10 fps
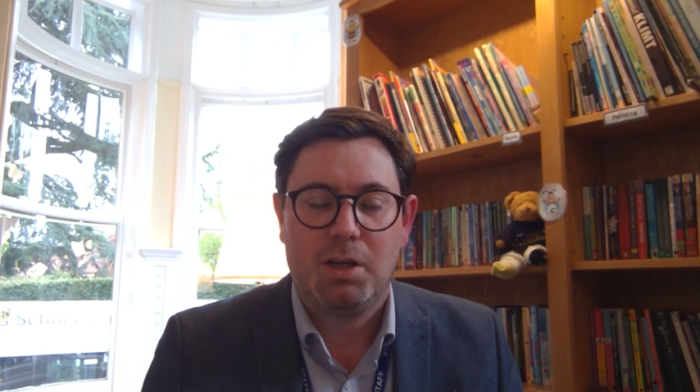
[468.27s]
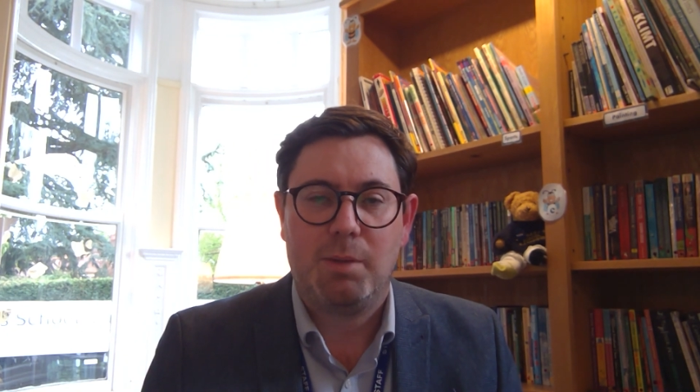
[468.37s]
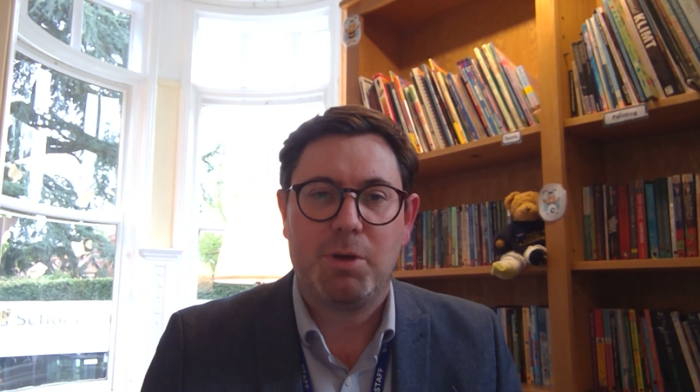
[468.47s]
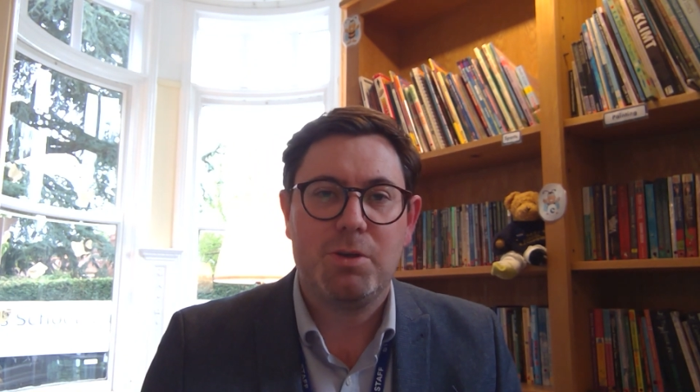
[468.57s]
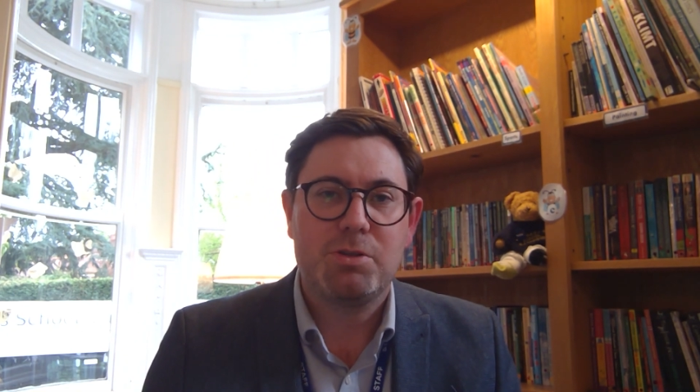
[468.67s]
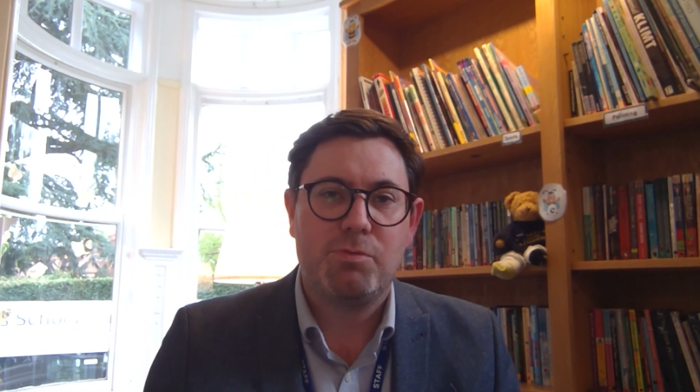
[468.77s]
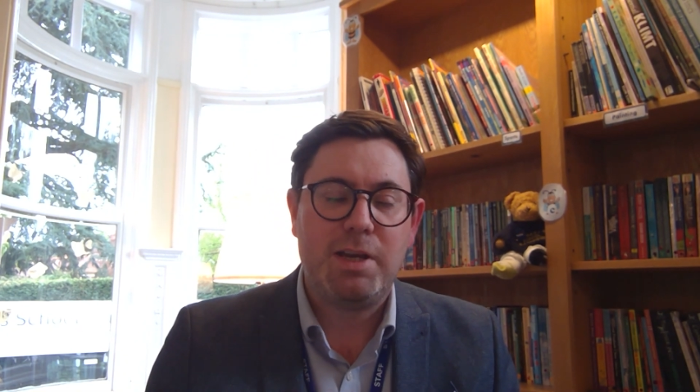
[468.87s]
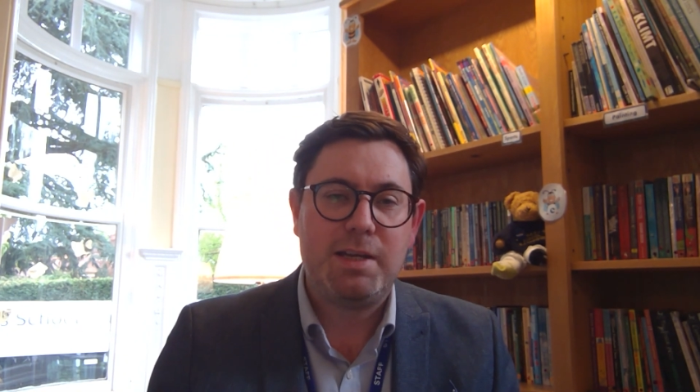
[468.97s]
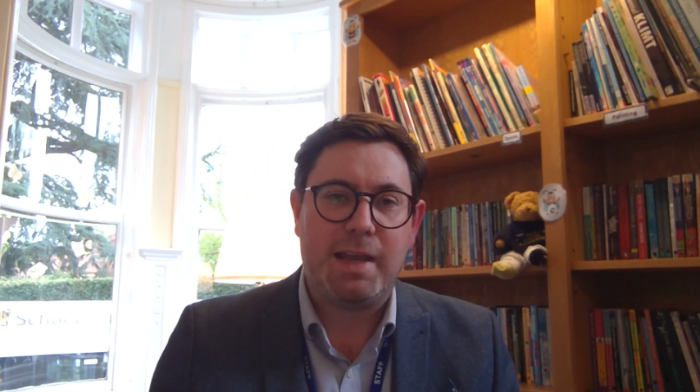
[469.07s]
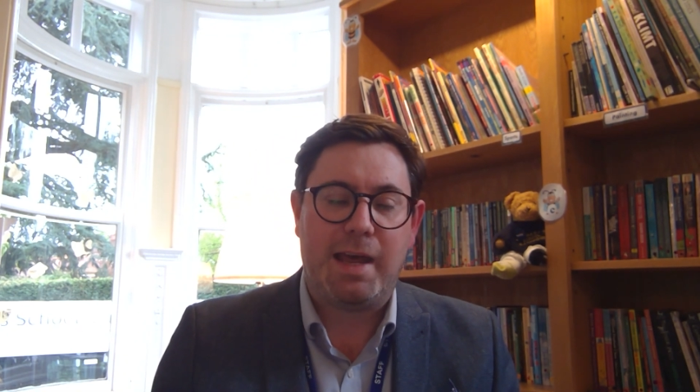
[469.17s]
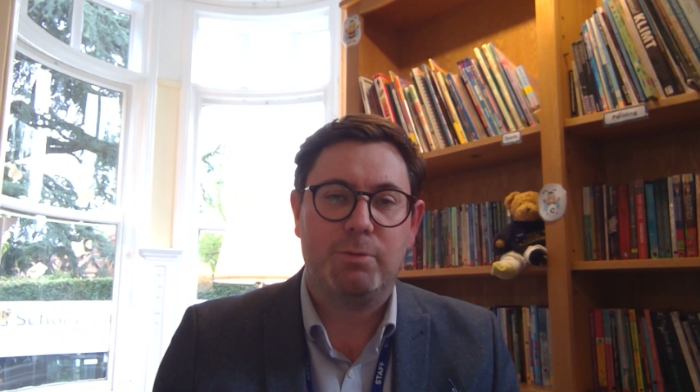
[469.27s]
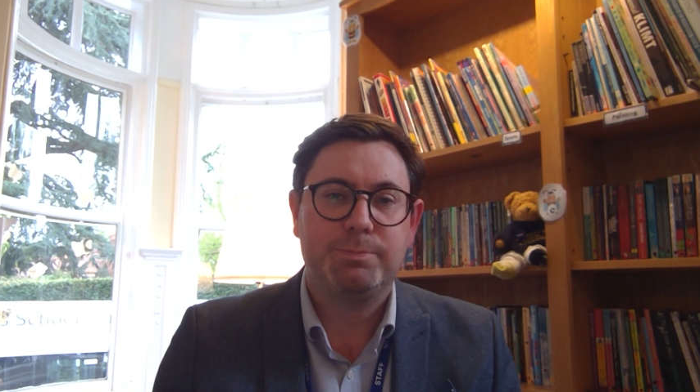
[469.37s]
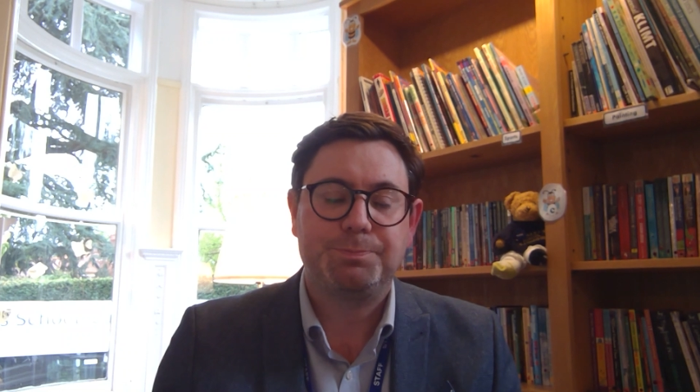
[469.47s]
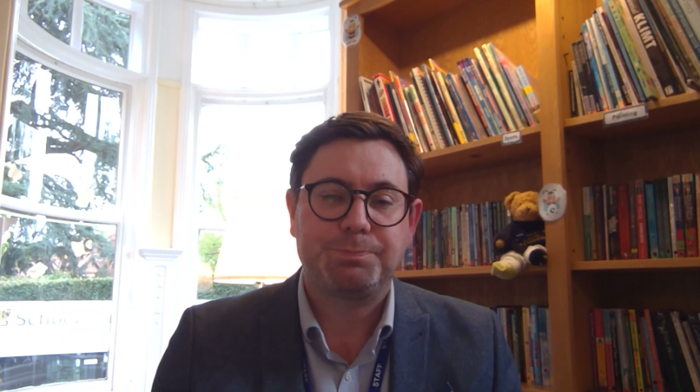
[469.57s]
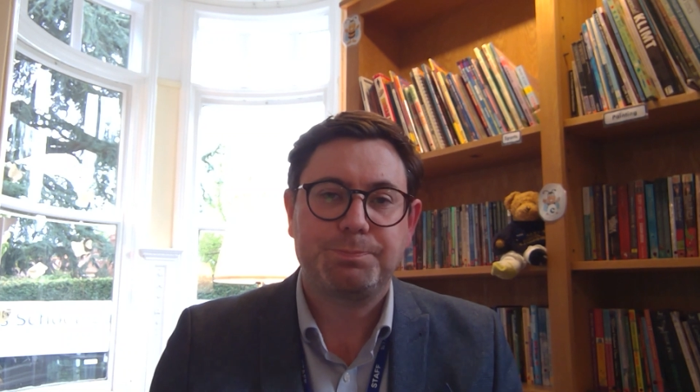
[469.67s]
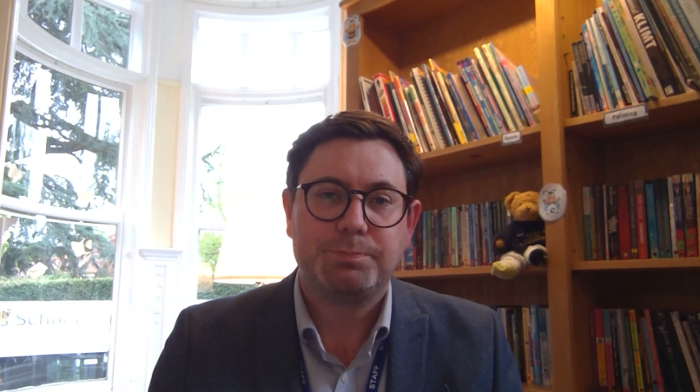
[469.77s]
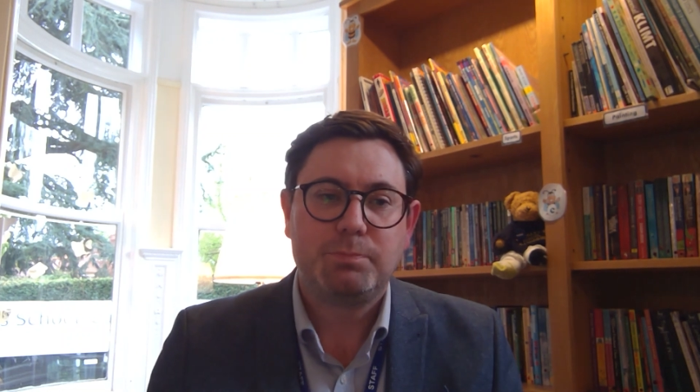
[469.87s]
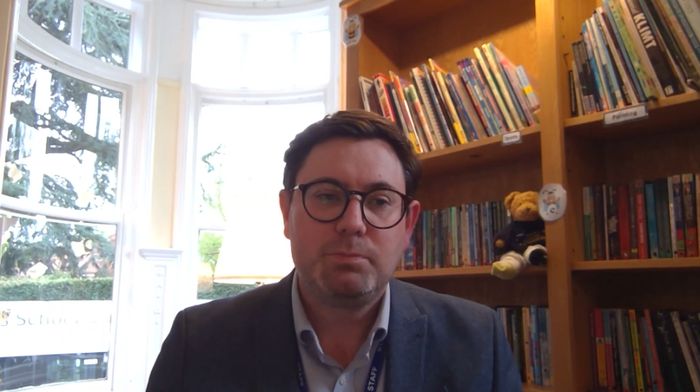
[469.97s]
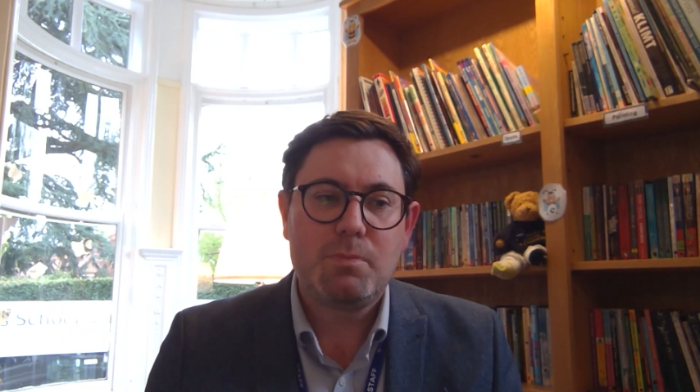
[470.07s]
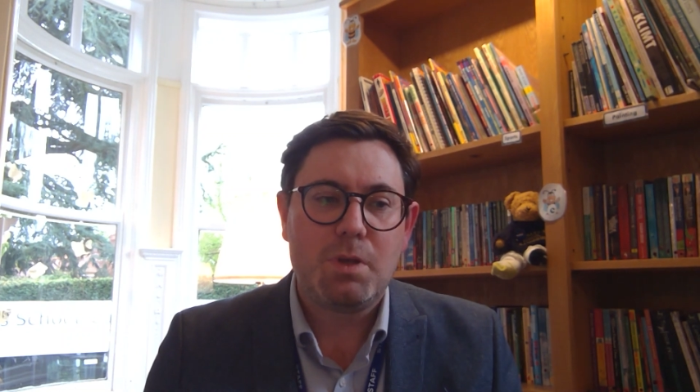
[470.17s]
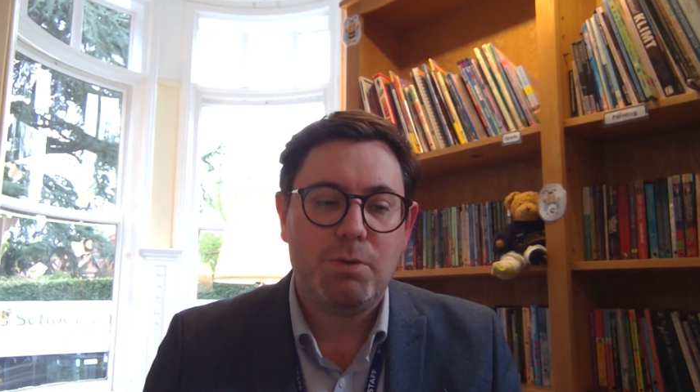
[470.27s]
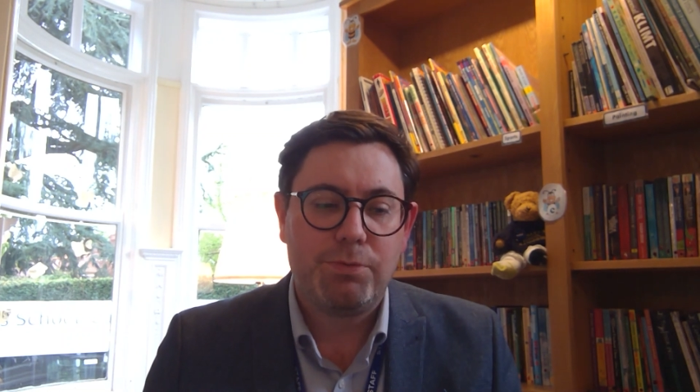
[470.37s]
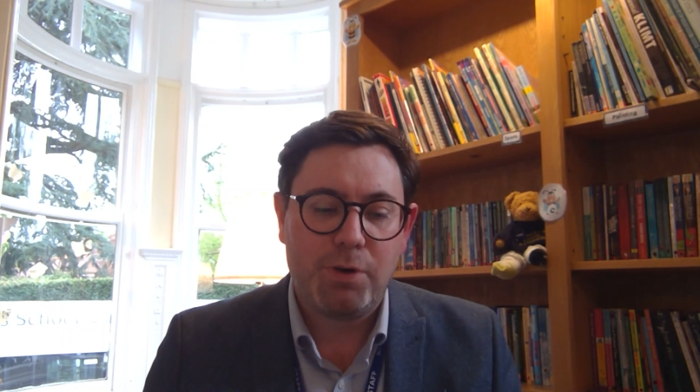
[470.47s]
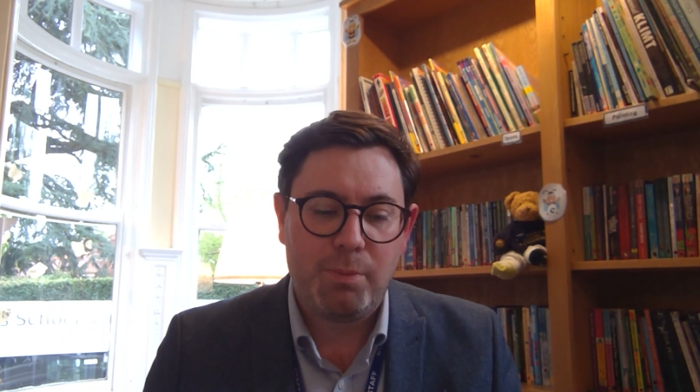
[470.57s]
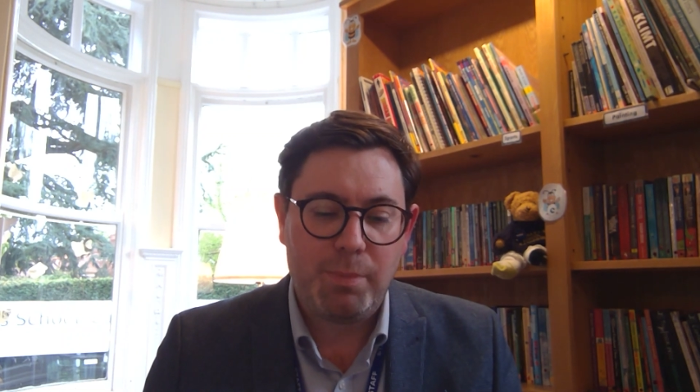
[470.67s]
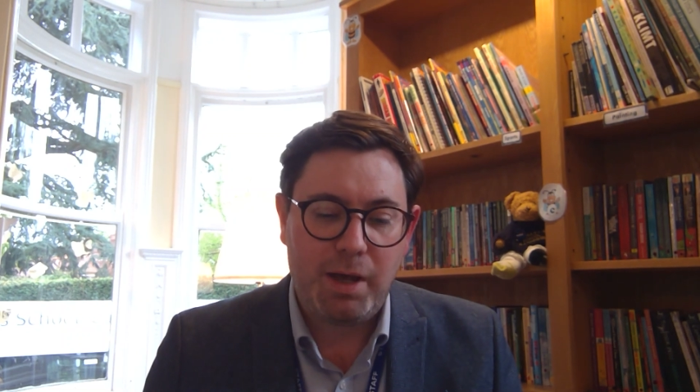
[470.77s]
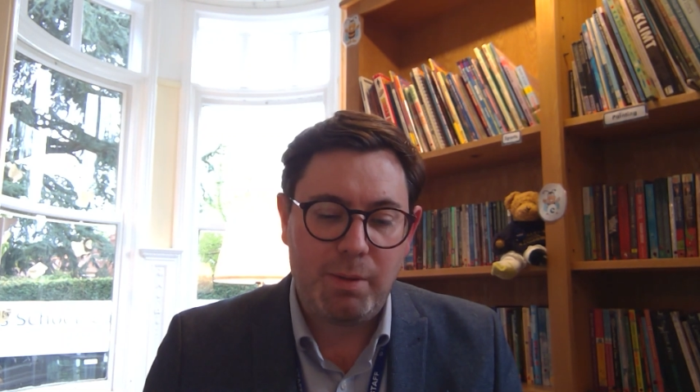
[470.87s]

Now I'm going to read now from